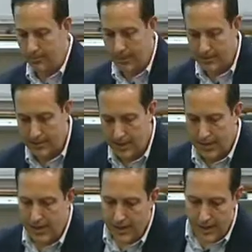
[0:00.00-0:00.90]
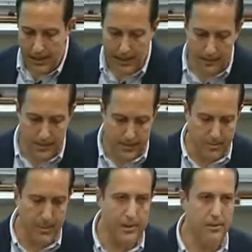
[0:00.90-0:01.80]
minutes. And I was a
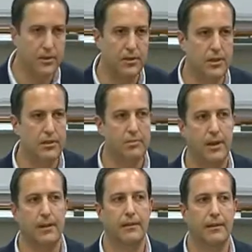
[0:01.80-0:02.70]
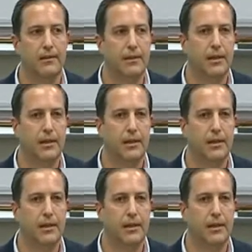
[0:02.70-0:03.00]
spin demonstration pilot.